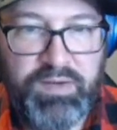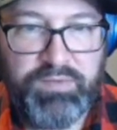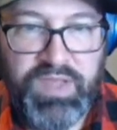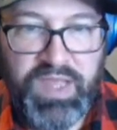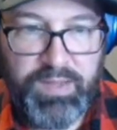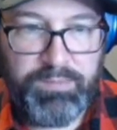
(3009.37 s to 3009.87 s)

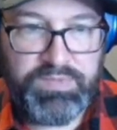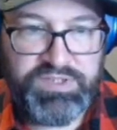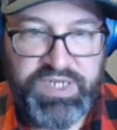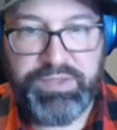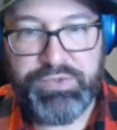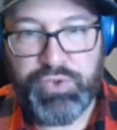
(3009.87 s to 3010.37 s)
of Lamb,
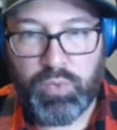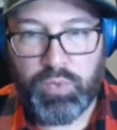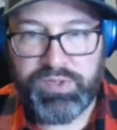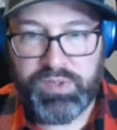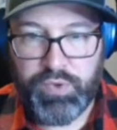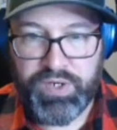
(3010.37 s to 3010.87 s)
Jalen
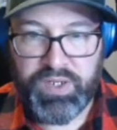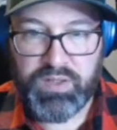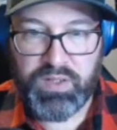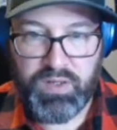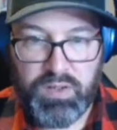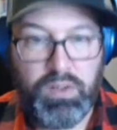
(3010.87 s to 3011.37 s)
Tolbert, the pretty
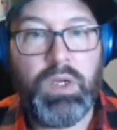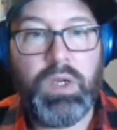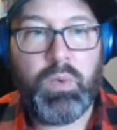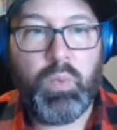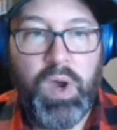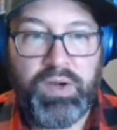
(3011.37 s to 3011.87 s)
clear
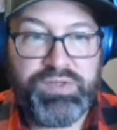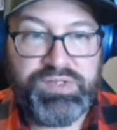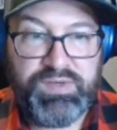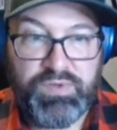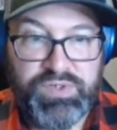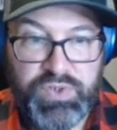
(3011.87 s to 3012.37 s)
wide
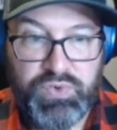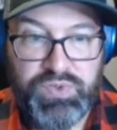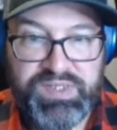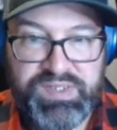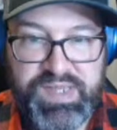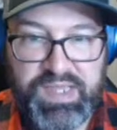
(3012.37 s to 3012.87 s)
receiver 2
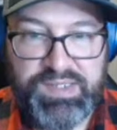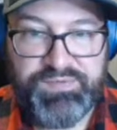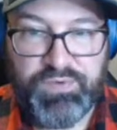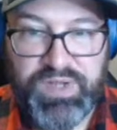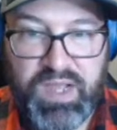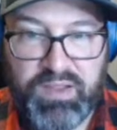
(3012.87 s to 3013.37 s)
these days
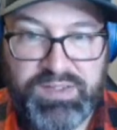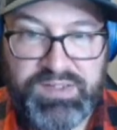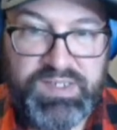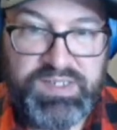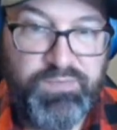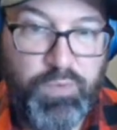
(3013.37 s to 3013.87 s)
for
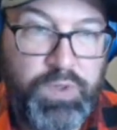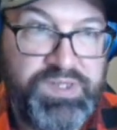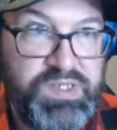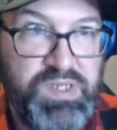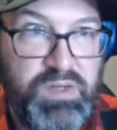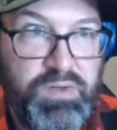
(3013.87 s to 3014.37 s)
Dallas. He's
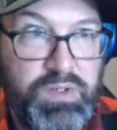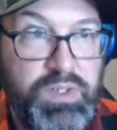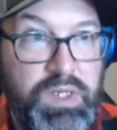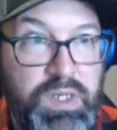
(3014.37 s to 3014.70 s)
4,600.